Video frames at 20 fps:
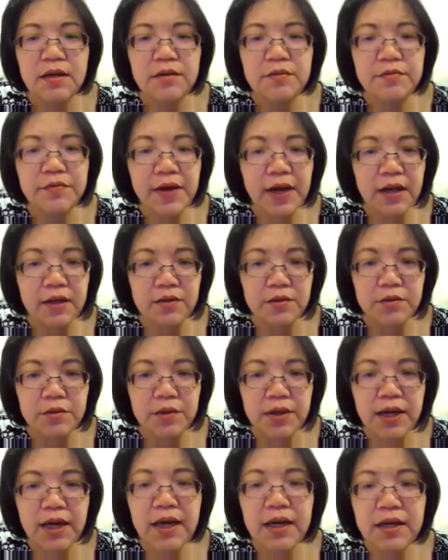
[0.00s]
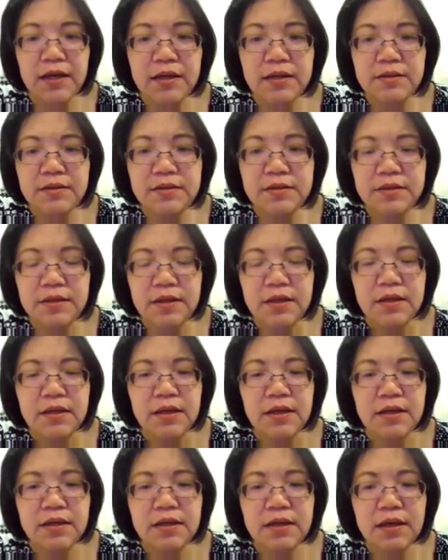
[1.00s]
value x,
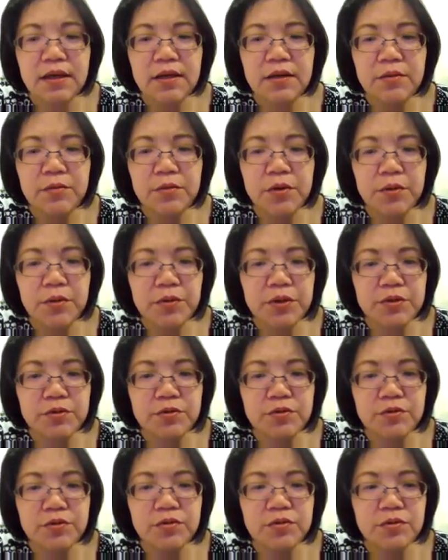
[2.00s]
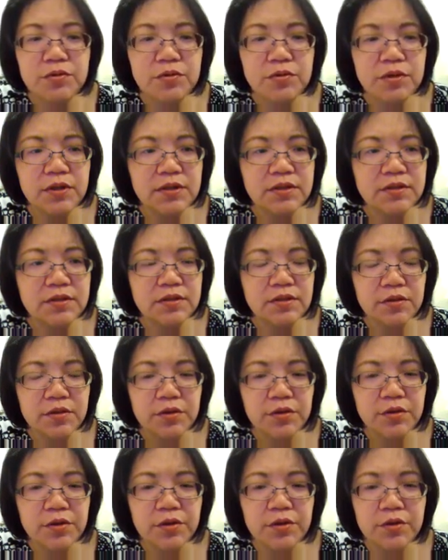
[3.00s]
and then what we do is the
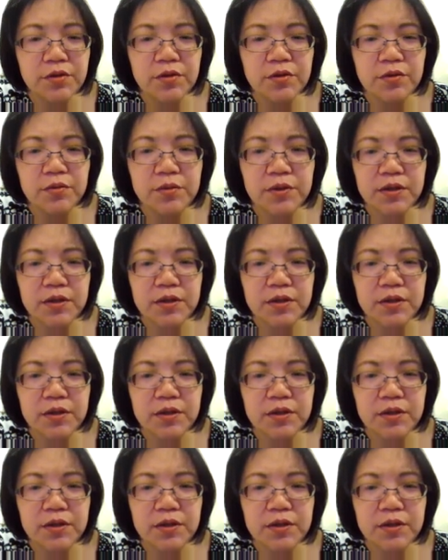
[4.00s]
kernel,